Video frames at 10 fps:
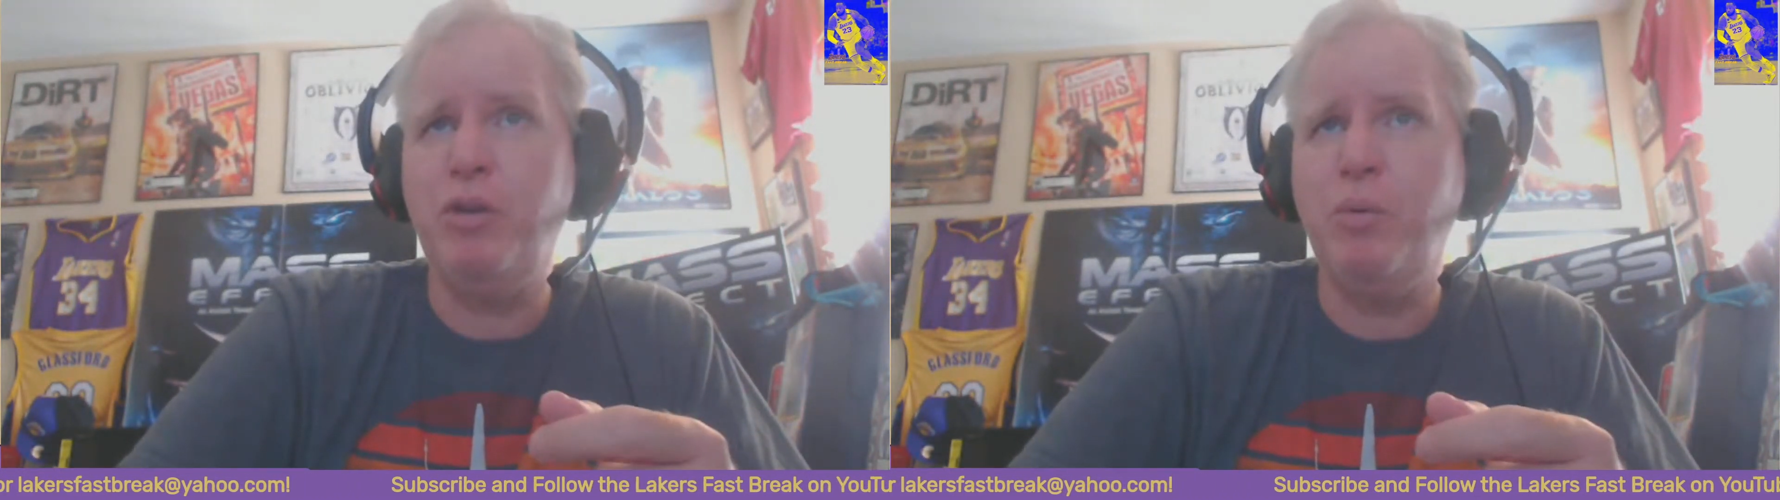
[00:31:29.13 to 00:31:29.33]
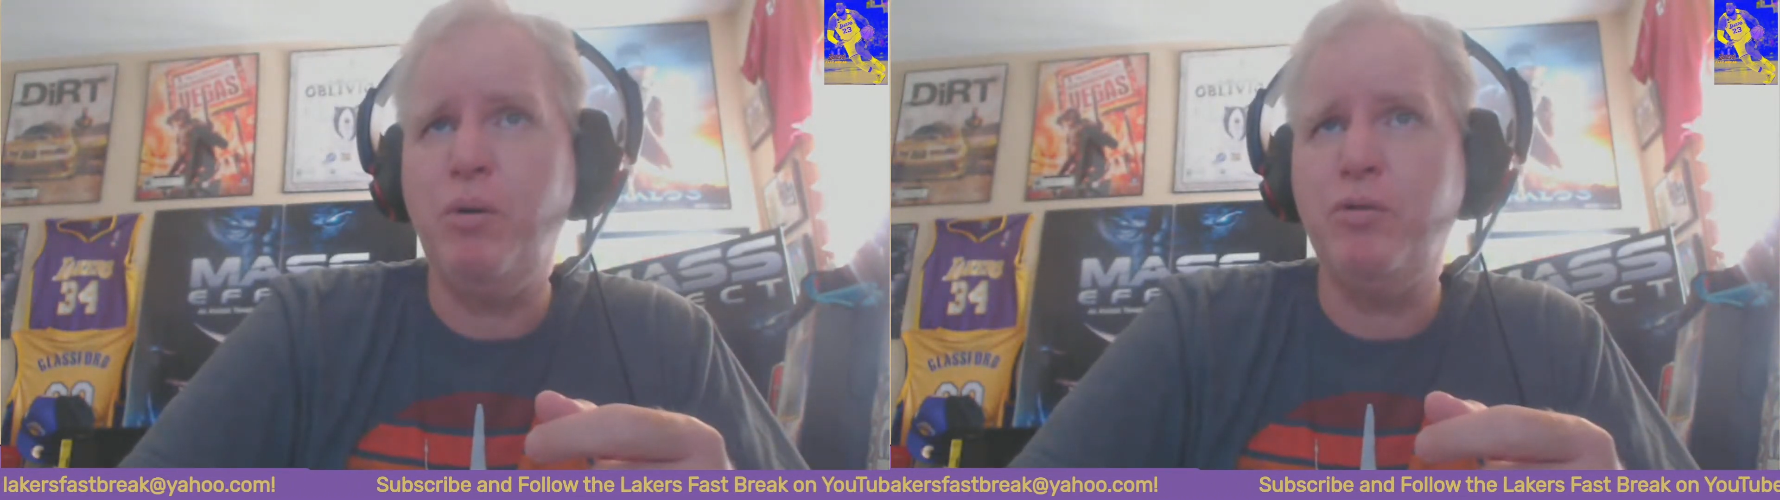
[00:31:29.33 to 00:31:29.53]

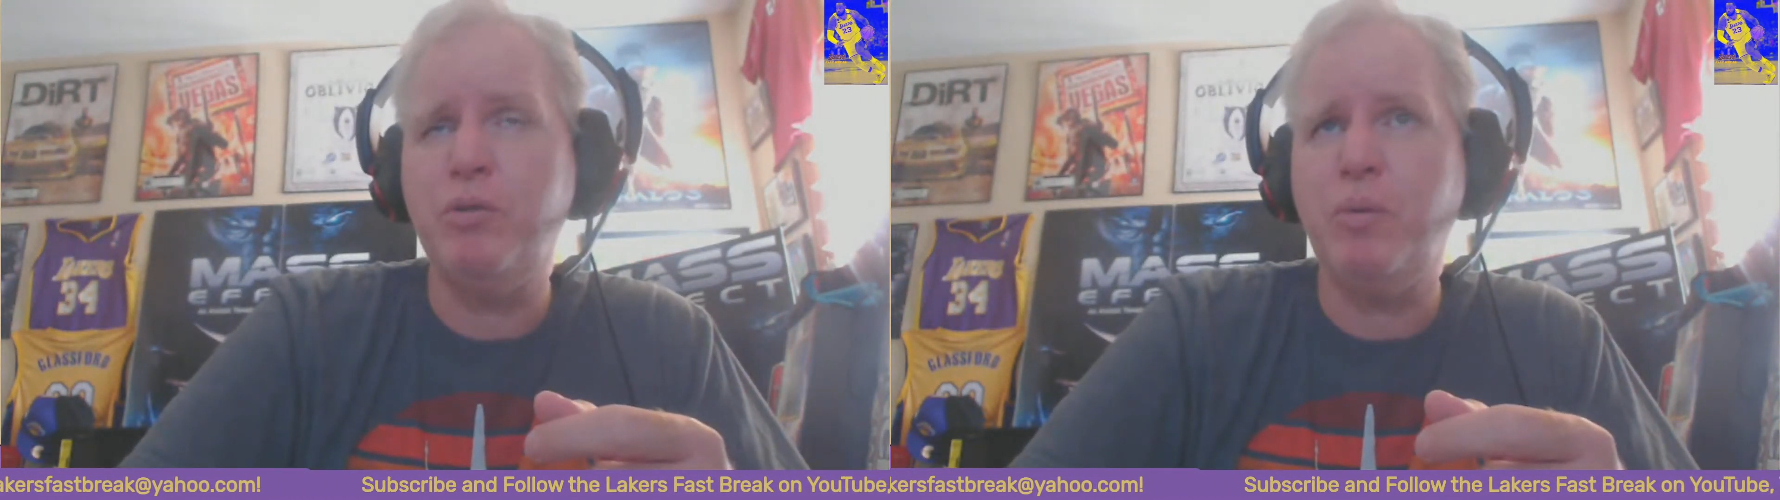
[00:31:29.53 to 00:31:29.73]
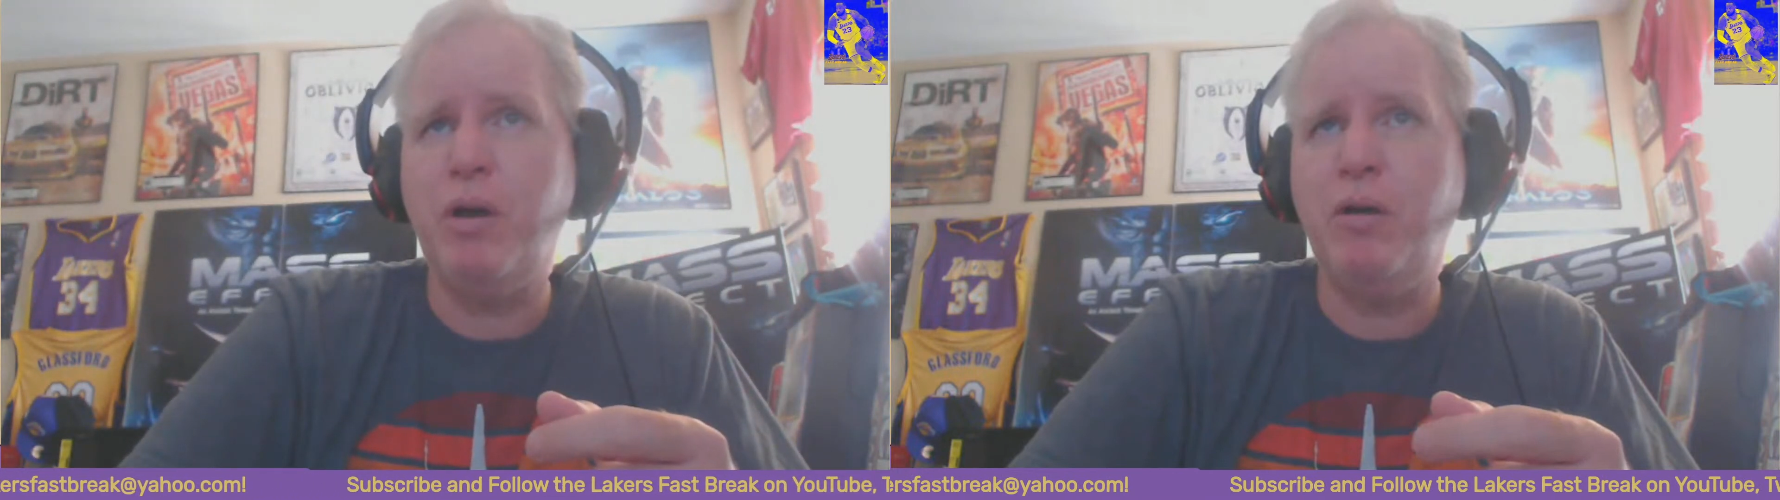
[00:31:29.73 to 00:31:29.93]
you will
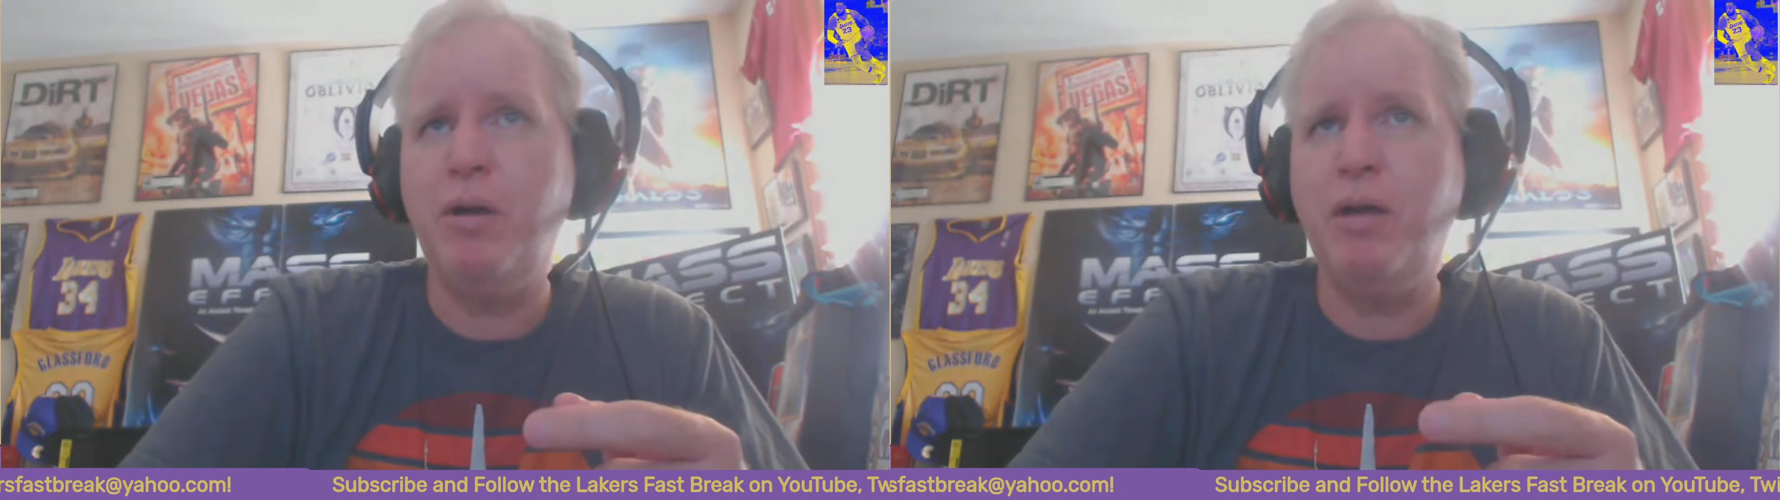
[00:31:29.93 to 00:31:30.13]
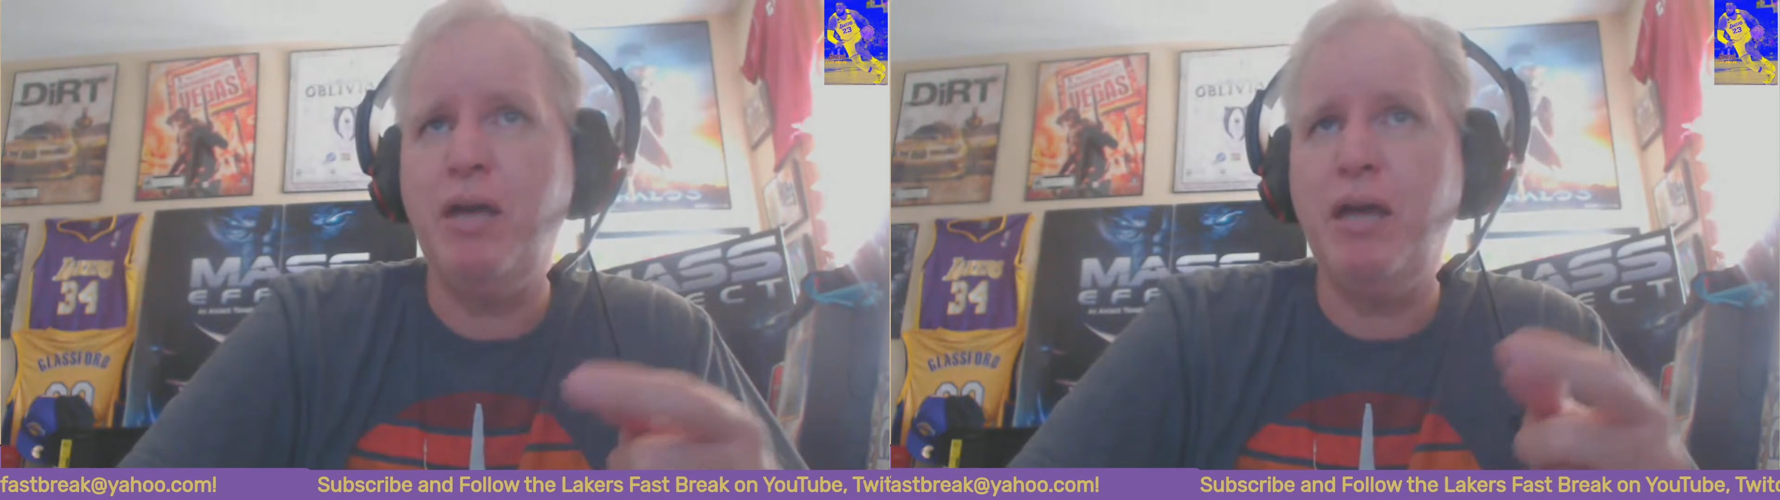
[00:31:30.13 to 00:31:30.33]
as well.